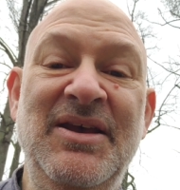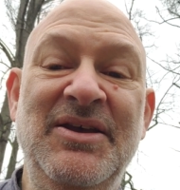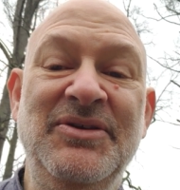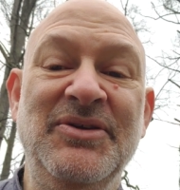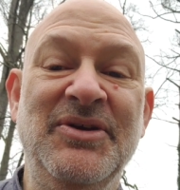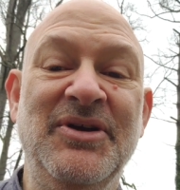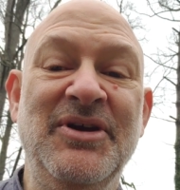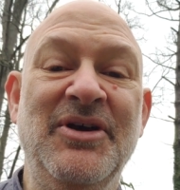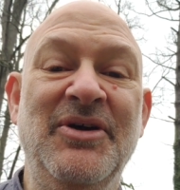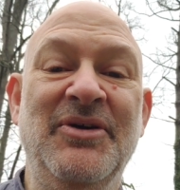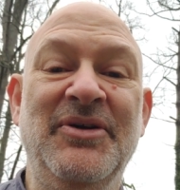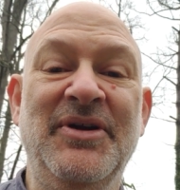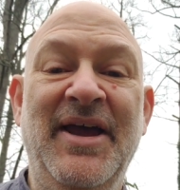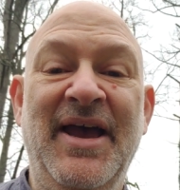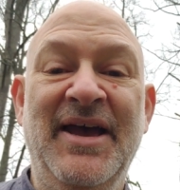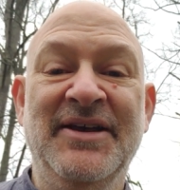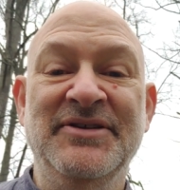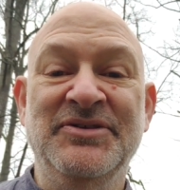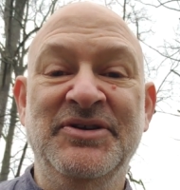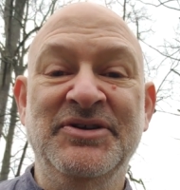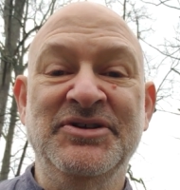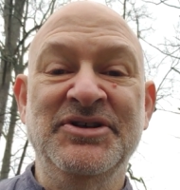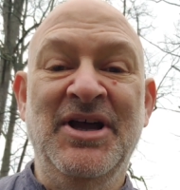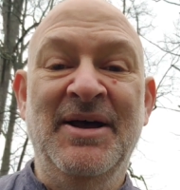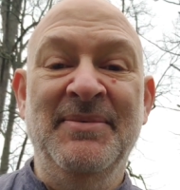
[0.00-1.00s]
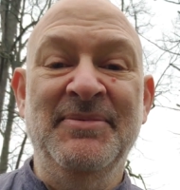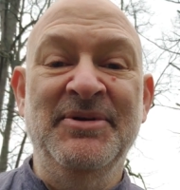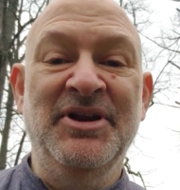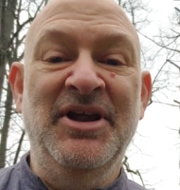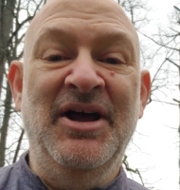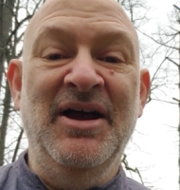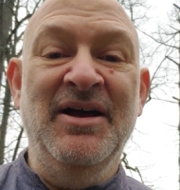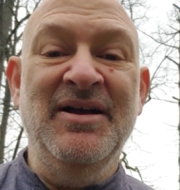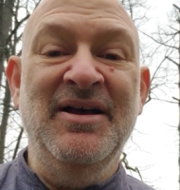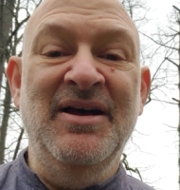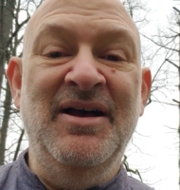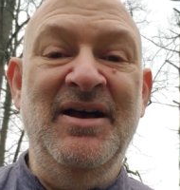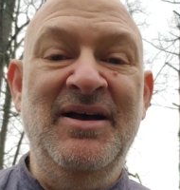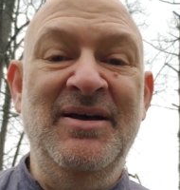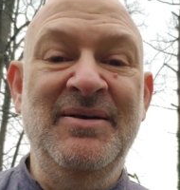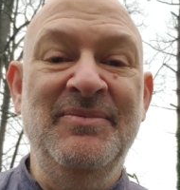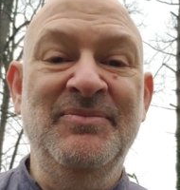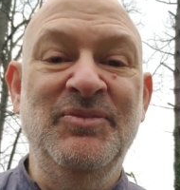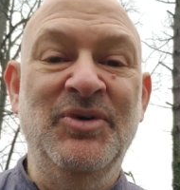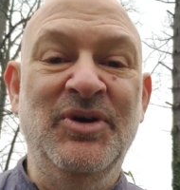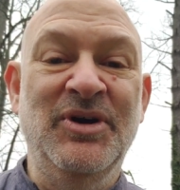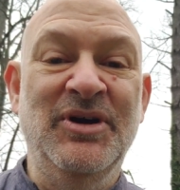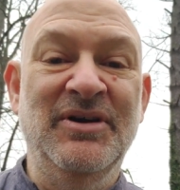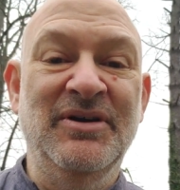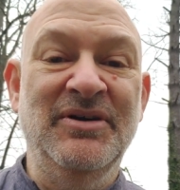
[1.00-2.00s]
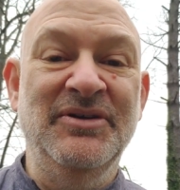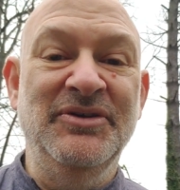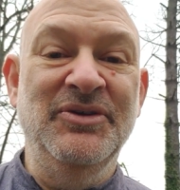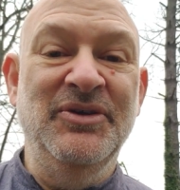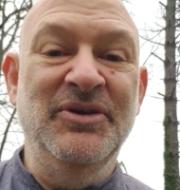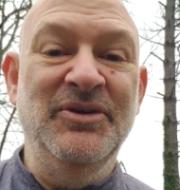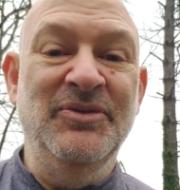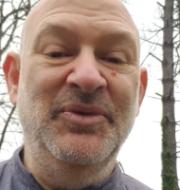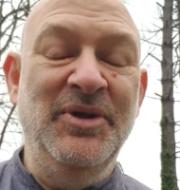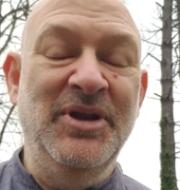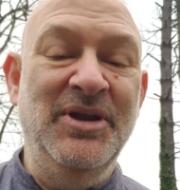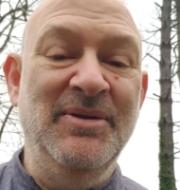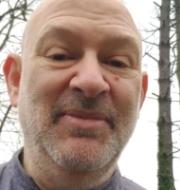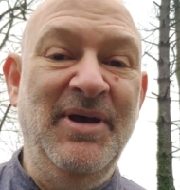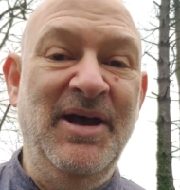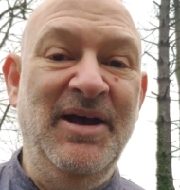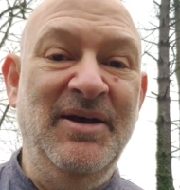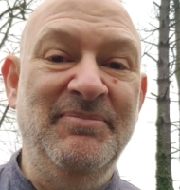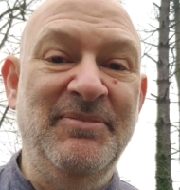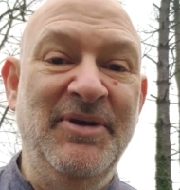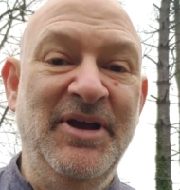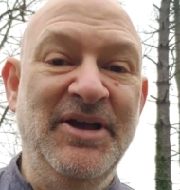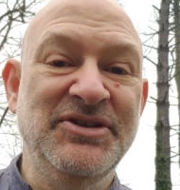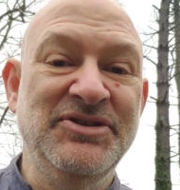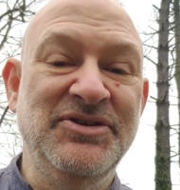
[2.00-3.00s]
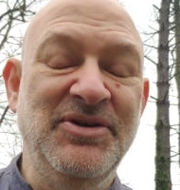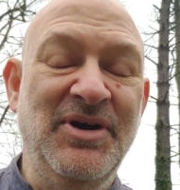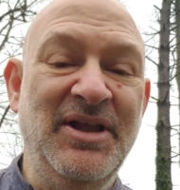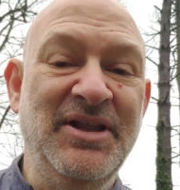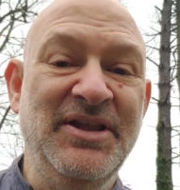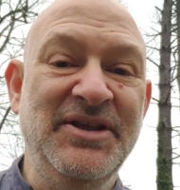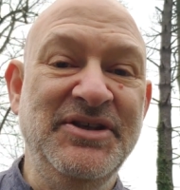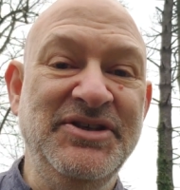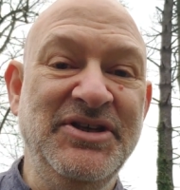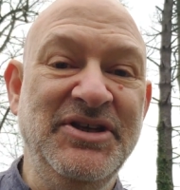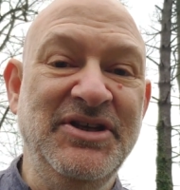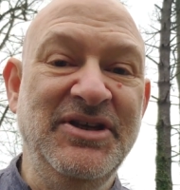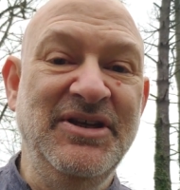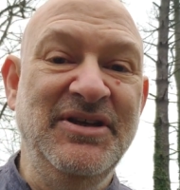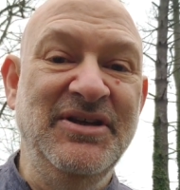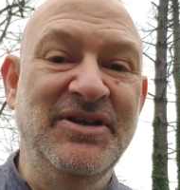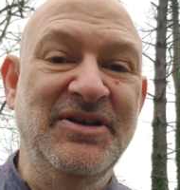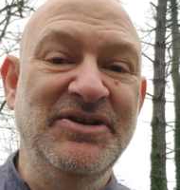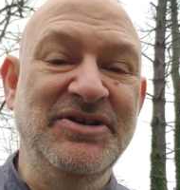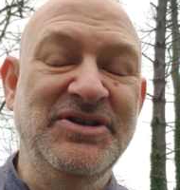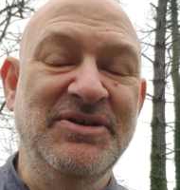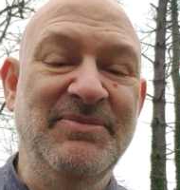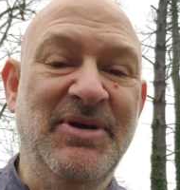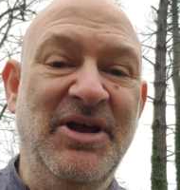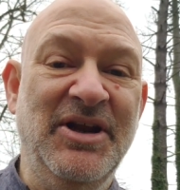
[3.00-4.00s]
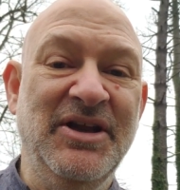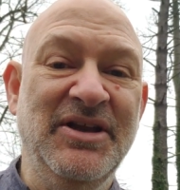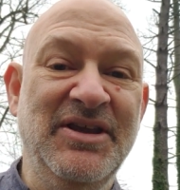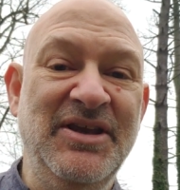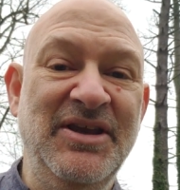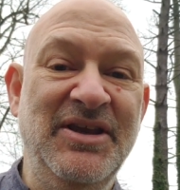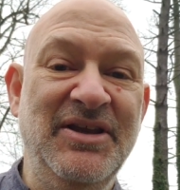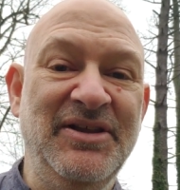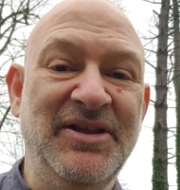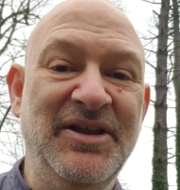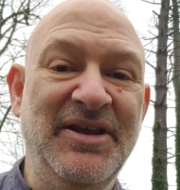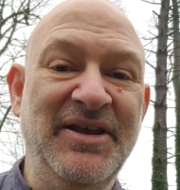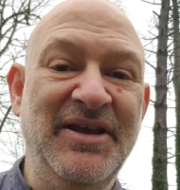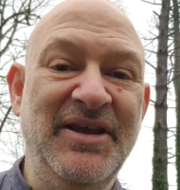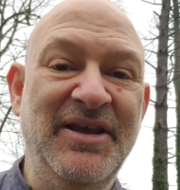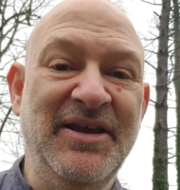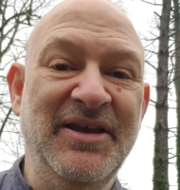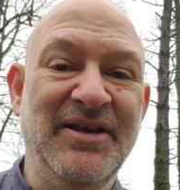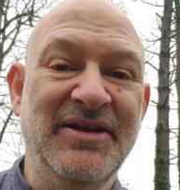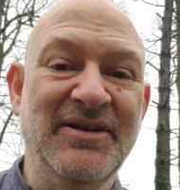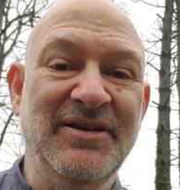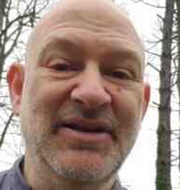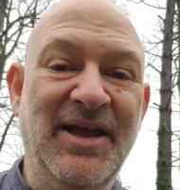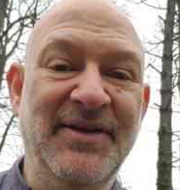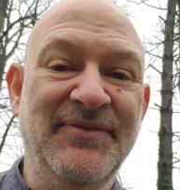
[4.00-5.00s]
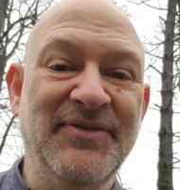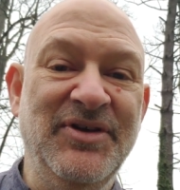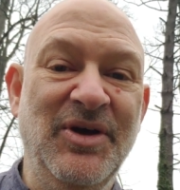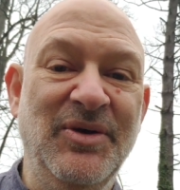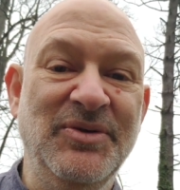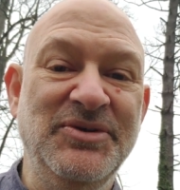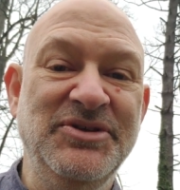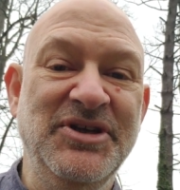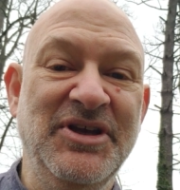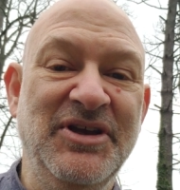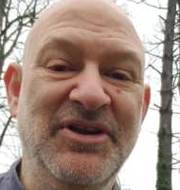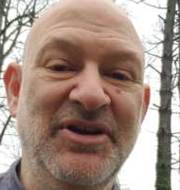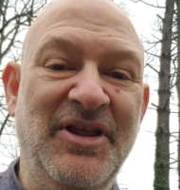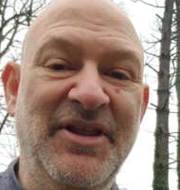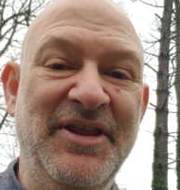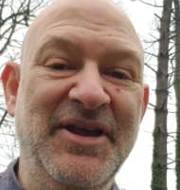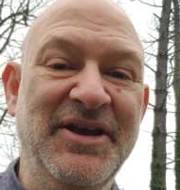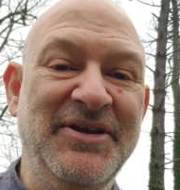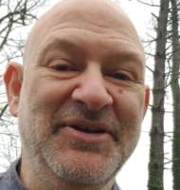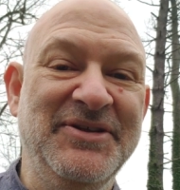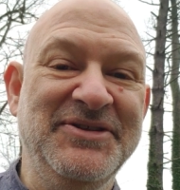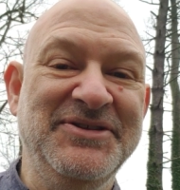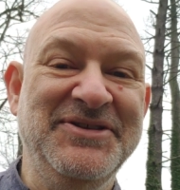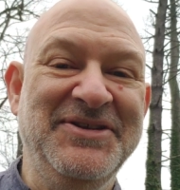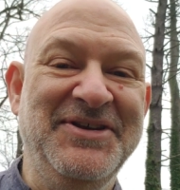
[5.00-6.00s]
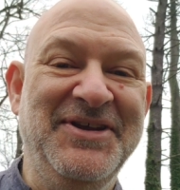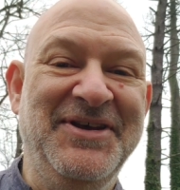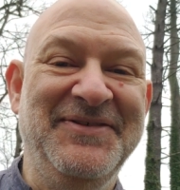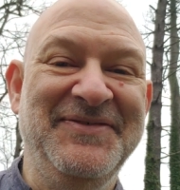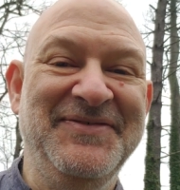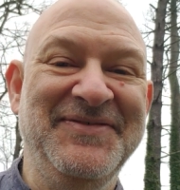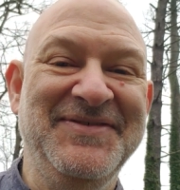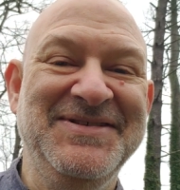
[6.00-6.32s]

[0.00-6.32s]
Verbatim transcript: you can go to astroshaman.com where you can read about my astrology and shamanic healing and life coaching and all that good stuff.